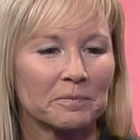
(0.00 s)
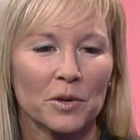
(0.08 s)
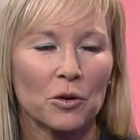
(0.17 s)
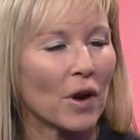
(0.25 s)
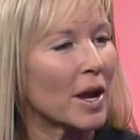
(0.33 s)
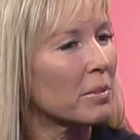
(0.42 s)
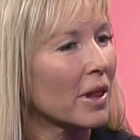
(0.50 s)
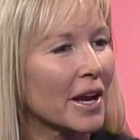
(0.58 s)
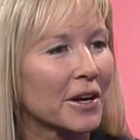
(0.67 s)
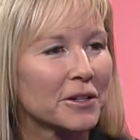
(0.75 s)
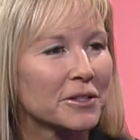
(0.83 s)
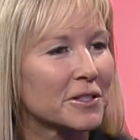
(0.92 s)
Great
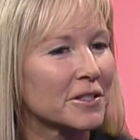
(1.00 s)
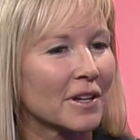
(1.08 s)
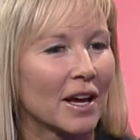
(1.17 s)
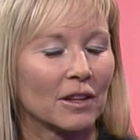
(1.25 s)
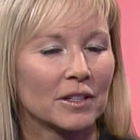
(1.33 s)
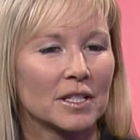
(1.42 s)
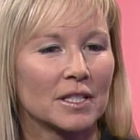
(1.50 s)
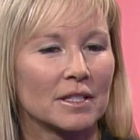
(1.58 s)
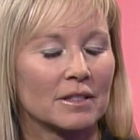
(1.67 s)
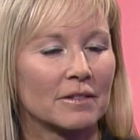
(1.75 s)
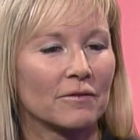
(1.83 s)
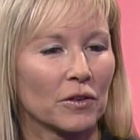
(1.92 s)
players. I look
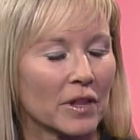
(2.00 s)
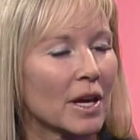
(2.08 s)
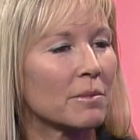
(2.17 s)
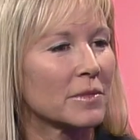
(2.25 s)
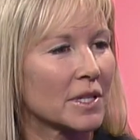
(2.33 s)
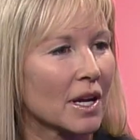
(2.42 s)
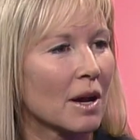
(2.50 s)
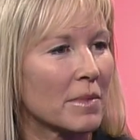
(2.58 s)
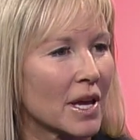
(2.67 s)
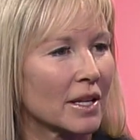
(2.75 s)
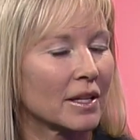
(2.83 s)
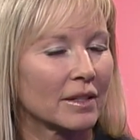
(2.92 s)
for them to come
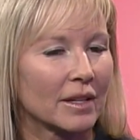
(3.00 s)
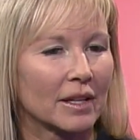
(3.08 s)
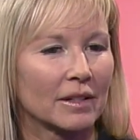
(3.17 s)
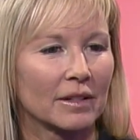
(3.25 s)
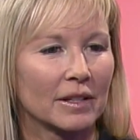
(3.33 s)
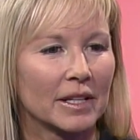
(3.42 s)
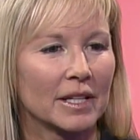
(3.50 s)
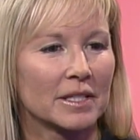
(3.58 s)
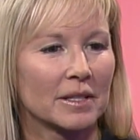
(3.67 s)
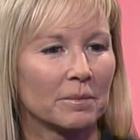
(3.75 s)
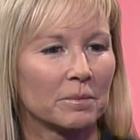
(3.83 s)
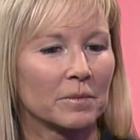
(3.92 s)
in and get
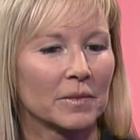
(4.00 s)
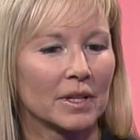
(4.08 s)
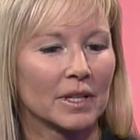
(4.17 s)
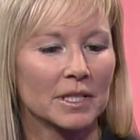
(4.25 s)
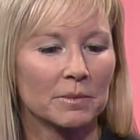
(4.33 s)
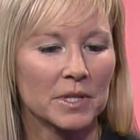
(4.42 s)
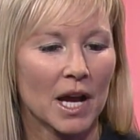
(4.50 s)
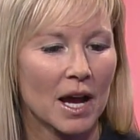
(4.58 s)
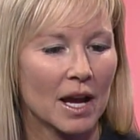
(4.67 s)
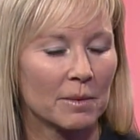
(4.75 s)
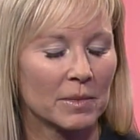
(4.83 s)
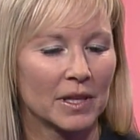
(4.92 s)
some
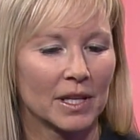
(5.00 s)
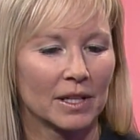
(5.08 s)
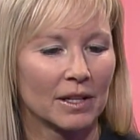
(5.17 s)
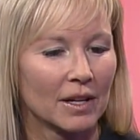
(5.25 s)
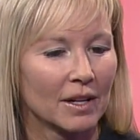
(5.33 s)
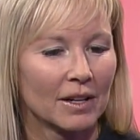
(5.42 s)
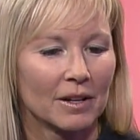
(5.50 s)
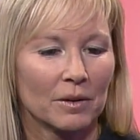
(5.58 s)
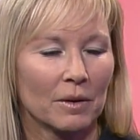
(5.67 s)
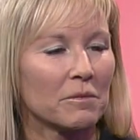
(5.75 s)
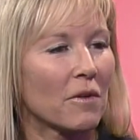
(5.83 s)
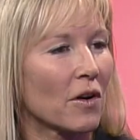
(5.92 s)
time. And then
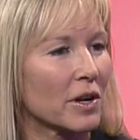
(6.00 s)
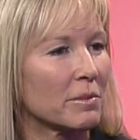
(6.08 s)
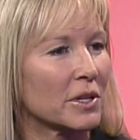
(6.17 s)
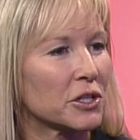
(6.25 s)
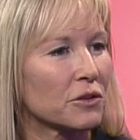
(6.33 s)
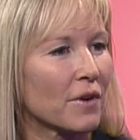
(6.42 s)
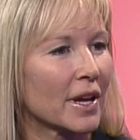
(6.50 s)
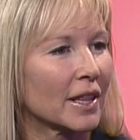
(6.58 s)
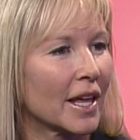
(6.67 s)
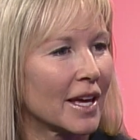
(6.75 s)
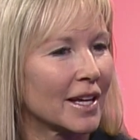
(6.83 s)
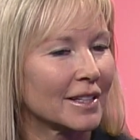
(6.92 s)
I've already mentioned Ray
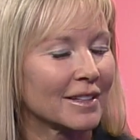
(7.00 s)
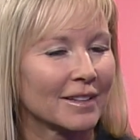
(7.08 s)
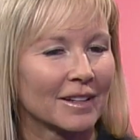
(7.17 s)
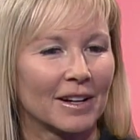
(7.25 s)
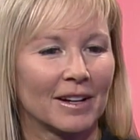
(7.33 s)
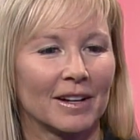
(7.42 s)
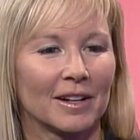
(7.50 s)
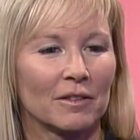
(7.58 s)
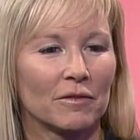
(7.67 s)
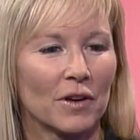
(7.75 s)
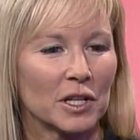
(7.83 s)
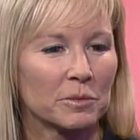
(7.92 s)
Lynn,
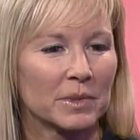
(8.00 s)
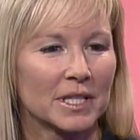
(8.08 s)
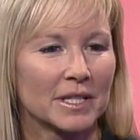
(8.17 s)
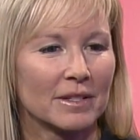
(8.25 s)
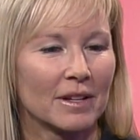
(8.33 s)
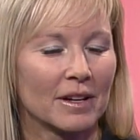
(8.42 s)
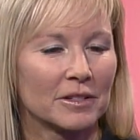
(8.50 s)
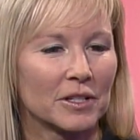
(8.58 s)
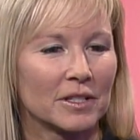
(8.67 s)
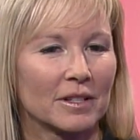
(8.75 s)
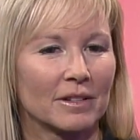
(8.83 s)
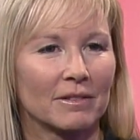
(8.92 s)
freshman.
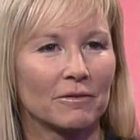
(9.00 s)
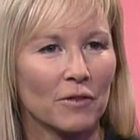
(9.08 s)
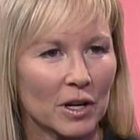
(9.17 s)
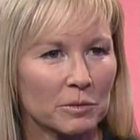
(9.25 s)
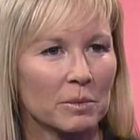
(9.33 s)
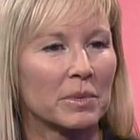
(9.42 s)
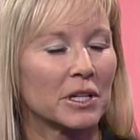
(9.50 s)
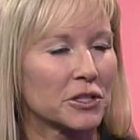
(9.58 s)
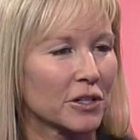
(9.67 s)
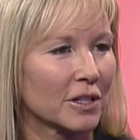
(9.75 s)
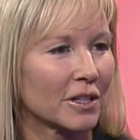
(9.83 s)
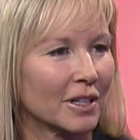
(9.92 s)
She's a freshman
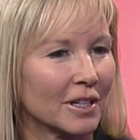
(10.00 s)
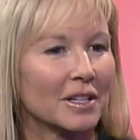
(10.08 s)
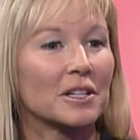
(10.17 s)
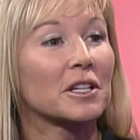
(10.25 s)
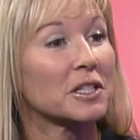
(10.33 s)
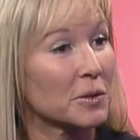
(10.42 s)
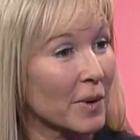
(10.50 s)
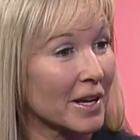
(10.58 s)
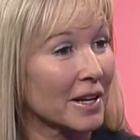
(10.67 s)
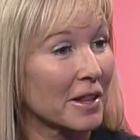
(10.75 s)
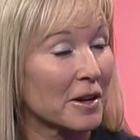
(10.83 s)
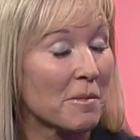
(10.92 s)
pitcher, can swing it
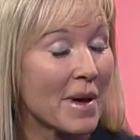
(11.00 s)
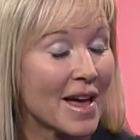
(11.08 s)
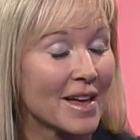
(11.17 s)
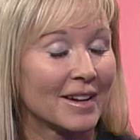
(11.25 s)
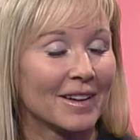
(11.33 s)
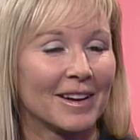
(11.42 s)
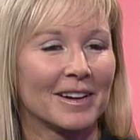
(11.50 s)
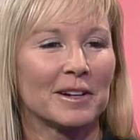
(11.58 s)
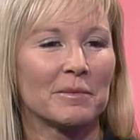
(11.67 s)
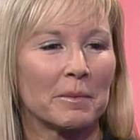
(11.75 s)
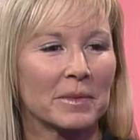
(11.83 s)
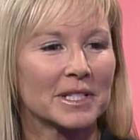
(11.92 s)
a little bit.
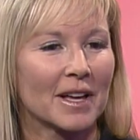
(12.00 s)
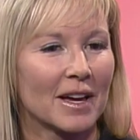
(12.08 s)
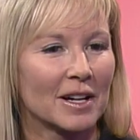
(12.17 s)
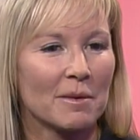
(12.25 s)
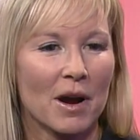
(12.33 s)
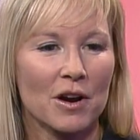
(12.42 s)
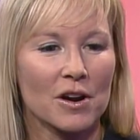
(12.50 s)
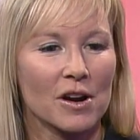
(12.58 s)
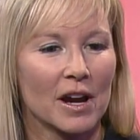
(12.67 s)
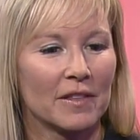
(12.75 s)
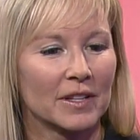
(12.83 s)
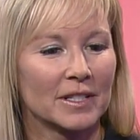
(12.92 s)
I'm excited about her.
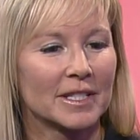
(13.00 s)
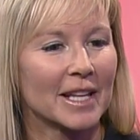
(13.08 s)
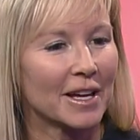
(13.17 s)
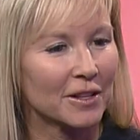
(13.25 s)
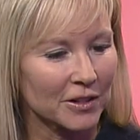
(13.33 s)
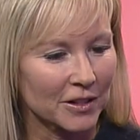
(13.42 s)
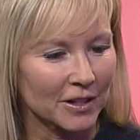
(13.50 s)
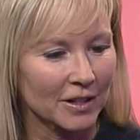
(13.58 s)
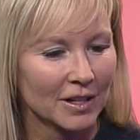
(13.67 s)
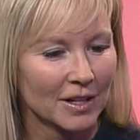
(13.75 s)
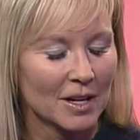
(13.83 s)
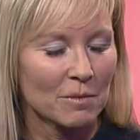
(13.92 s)
And then Sailor
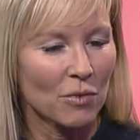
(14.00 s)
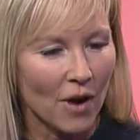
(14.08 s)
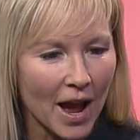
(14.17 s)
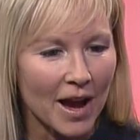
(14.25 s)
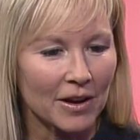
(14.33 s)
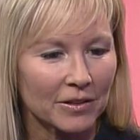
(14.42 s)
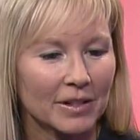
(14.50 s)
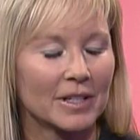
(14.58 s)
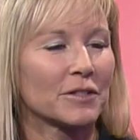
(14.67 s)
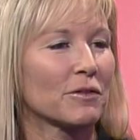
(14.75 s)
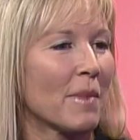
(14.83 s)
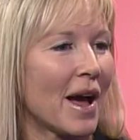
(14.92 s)
Brown
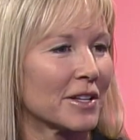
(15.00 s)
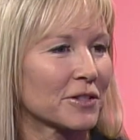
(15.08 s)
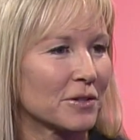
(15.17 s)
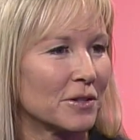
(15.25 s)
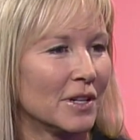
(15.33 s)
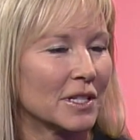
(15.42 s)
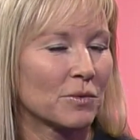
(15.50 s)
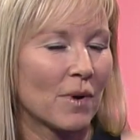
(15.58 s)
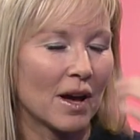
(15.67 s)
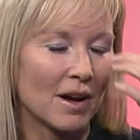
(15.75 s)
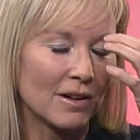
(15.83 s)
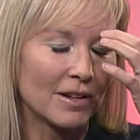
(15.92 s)
is from Haskell as
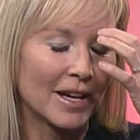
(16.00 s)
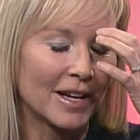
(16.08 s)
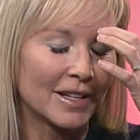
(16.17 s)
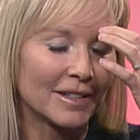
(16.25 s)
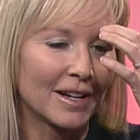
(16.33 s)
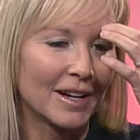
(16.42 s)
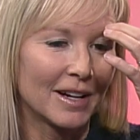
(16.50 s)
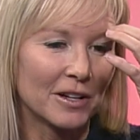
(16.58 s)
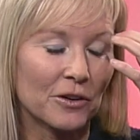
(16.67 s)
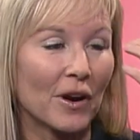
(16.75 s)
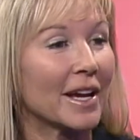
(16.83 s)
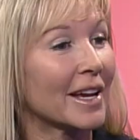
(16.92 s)
well, and
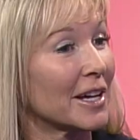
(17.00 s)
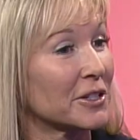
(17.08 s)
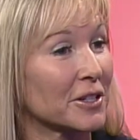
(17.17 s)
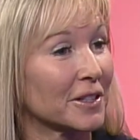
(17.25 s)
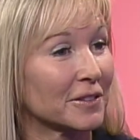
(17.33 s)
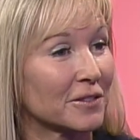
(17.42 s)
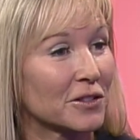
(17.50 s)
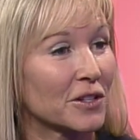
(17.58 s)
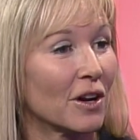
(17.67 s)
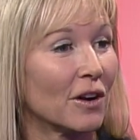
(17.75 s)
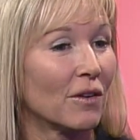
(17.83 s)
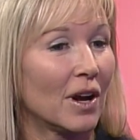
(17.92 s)
great catcher.
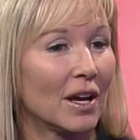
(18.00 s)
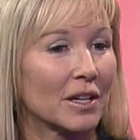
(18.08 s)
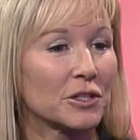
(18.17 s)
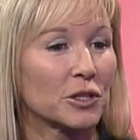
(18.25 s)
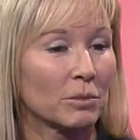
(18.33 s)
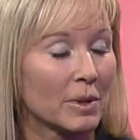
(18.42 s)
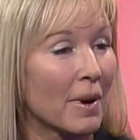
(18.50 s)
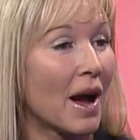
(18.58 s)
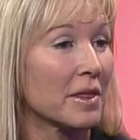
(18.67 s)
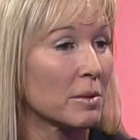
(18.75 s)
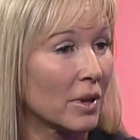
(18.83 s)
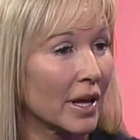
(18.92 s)
So she'll be
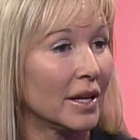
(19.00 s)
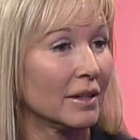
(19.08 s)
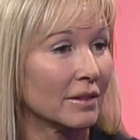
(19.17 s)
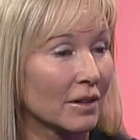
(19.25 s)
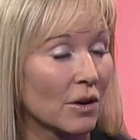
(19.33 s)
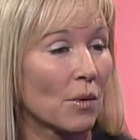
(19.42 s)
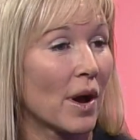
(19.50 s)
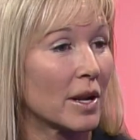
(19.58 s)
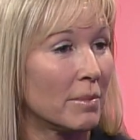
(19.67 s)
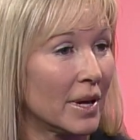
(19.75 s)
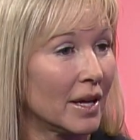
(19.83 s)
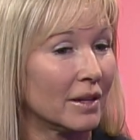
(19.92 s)
behind the plate quite a
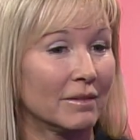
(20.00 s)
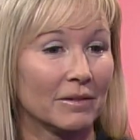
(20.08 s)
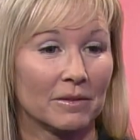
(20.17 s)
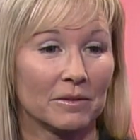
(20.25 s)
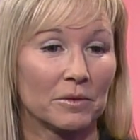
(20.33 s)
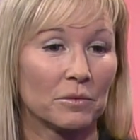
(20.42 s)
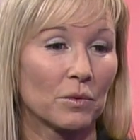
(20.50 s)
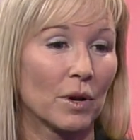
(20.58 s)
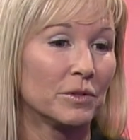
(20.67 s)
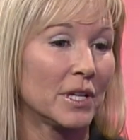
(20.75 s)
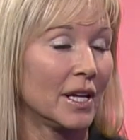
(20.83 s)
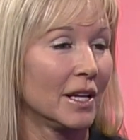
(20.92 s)
bit,
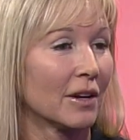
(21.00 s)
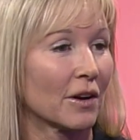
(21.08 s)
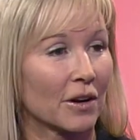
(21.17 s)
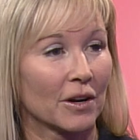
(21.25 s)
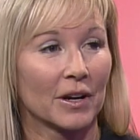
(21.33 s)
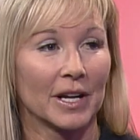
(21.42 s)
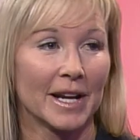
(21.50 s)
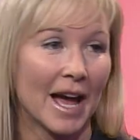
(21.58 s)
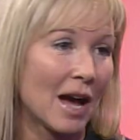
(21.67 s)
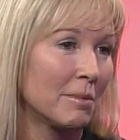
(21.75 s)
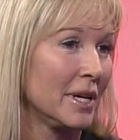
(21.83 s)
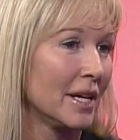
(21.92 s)
rotating her and
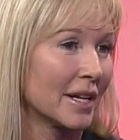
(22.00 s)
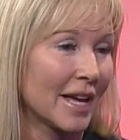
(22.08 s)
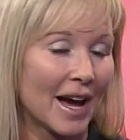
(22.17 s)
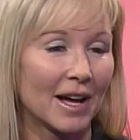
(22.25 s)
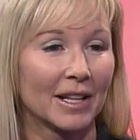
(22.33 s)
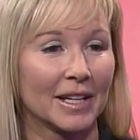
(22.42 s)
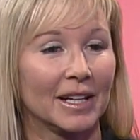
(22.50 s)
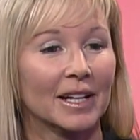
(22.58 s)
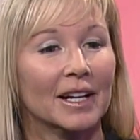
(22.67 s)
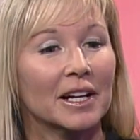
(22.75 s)
Abby and Callie.